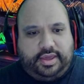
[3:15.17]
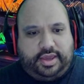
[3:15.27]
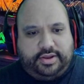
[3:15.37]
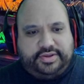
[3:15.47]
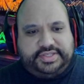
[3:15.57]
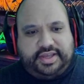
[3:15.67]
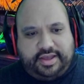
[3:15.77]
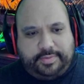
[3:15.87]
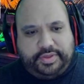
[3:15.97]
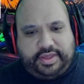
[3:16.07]
And on
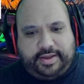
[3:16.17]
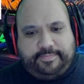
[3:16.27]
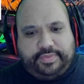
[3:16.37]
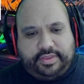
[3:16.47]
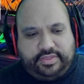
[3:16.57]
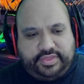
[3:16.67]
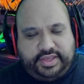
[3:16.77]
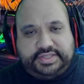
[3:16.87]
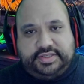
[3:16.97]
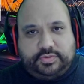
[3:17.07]
top of that,
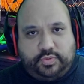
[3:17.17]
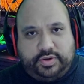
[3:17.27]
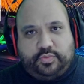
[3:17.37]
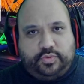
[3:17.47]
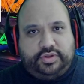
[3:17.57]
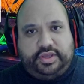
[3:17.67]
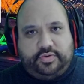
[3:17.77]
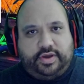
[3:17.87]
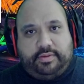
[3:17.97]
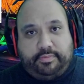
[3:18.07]
this is what really
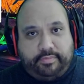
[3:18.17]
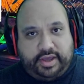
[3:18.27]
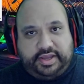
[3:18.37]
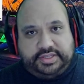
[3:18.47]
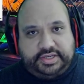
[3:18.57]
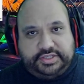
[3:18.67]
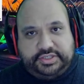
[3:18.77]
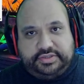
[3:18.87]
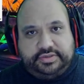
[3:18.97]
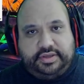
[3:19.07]
grabbed my
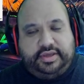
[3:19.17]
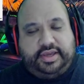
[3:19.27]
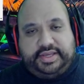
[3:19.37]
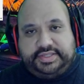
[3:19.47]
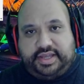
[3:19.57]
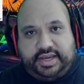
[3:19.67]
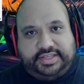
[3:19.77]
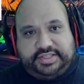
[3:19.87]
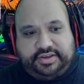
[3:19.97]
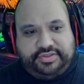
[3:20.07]
attention as the
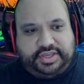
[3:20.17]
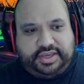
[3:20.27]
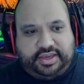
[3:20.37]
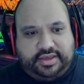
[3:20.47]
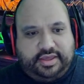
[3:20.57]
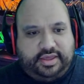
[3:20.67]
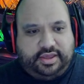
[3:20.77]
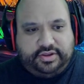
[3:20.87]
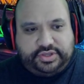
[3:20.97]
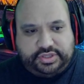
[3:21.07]
icing on the cake.
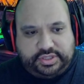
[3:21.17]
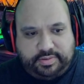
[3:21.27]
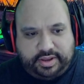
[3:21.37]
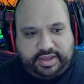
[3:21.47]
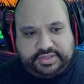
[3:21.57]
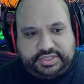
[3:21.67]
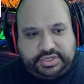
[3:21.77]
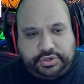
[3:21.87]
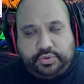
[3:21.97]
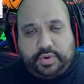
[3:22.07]
Announced
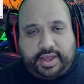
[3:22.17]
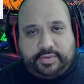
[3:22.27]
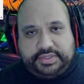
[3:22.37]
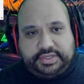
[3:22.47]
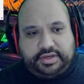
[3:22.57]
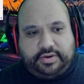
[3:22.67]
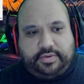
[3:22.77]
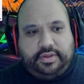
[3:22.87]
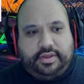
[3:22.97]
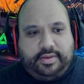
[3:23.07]
2 hours ago,
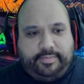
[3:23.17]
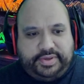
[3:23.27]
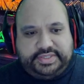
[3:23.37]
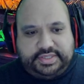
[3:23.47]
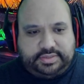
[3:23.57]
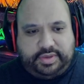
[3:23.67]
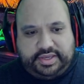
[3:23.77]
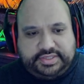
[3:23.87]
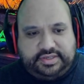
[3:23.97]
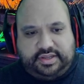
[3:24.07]
Business
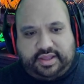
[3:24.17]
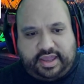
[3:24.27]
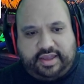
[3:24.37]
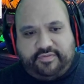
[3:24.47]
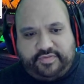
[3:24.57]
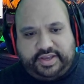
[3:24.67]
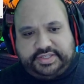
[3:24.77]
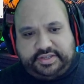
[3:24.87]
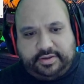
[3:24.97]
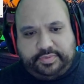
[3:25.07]
Magazine at
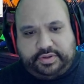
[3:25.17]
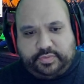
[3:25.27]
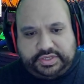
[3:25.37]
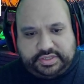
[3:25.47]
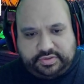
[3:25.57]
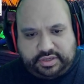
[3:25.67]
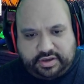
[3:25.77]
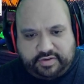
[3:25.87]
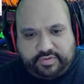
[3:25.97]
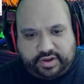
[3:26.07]
Fast Company recently
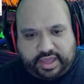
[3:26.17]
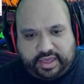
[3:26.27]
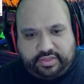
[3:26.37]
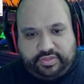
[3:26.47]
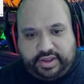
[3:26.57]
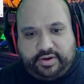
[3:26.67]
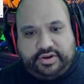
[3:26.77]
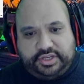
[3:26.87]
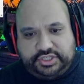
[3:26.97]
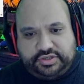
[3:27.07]
covered their
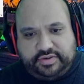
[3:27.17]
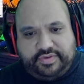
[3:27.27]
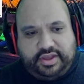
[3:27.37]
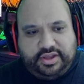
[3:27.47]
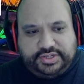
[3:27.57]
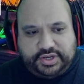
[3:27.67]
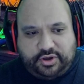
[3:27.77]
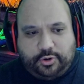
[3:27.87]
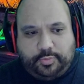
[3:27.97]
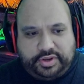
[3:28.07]
initiative to
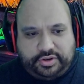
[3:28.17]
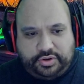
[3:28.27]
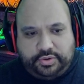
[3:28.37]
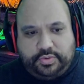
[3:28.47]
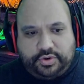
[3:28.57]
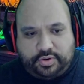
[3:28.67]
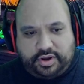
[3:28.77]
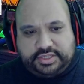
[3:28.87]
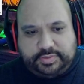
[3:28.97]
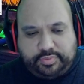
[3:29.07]
open new
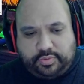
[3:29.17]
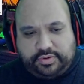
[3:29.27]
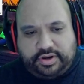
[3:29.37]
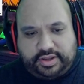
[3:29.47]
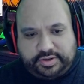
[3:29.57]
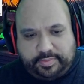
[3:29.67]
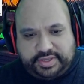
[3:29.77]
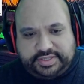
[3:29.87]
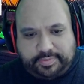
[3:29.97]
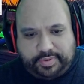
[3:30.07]
cross-border and
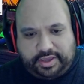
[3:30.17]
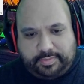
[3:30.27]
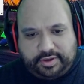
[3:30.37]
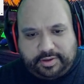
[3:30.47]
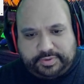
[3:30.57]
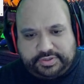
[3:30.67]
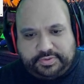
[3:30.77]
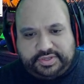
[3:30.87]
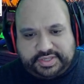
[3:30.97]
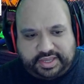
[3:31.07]
domestic payment
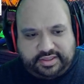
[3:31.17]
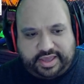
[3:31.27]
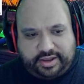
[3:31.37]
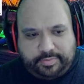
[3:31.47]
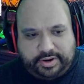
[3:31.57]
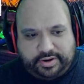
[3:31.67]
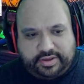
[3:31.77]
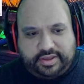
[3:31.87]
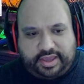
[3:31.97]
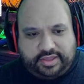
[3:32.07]
opportunities in Latin
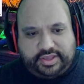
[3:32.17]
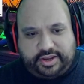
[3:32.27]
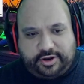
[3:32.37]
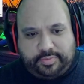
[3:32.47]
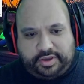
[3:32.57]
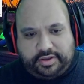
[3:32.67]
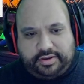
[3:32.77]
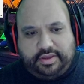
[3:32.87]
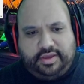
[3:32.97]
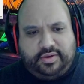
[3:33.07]
America and the Caribbean,
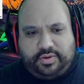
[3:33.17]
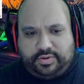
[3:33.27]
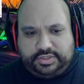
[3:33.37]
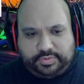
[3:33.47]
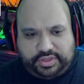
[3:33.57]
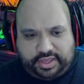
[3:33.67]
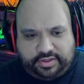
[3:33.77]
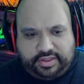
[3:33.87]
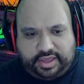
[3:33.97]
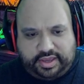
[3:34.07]
of course, with
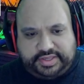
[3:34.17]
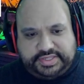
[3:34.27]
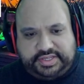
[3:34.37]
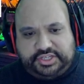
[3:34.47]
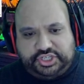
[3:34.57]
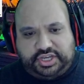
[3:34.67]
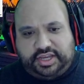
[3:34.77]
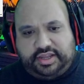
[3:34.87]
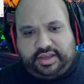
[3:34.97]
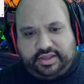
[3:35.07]
LAC
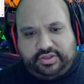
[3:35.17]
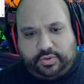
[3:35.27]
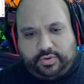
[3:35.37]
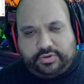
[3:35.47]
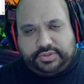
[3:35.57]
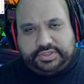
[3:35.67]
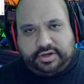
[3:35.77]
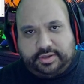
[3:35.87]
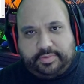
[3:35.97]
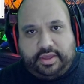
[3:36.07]
Chain and the Oracle
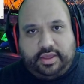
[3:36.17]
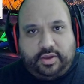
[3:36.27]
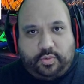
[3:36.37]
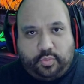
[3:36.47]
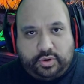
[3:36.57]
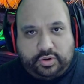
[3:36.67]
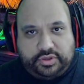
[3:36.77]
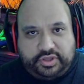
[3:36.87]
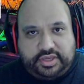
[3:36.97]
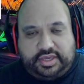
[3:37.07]
startup. What are
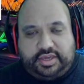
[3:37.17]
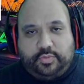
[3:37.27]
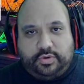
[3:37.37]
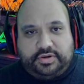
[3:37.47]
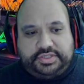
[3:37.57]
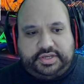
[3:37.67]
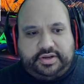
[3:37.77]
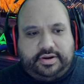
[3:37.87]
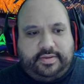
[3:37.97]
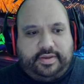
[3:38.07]
the key words
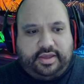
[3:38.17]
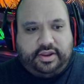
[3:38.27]
here?